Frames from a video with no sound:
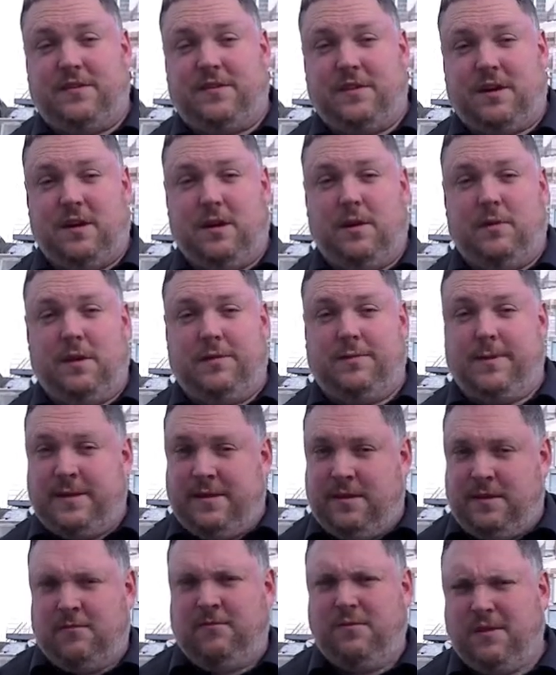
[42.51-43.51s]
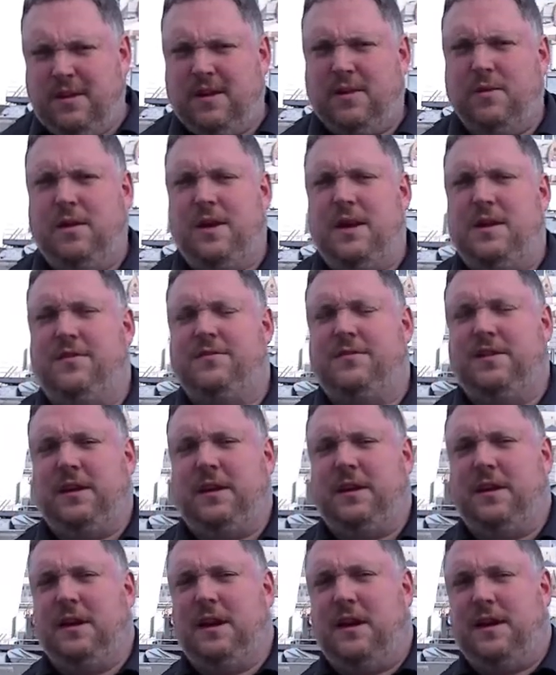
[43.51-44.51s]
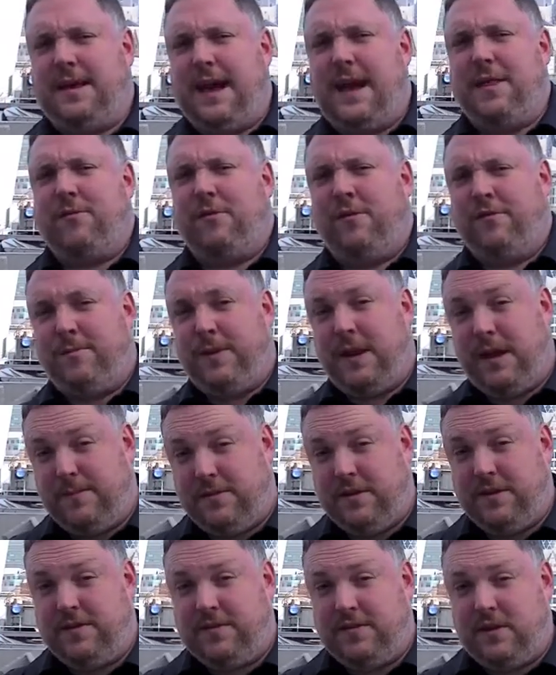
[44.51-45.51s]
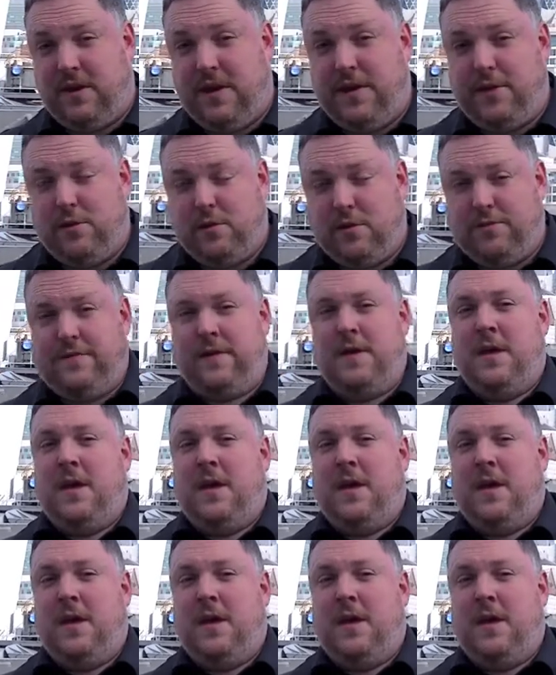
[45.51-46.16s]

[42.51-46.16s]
So we're expecting really quite an interesting gathering of people inside who have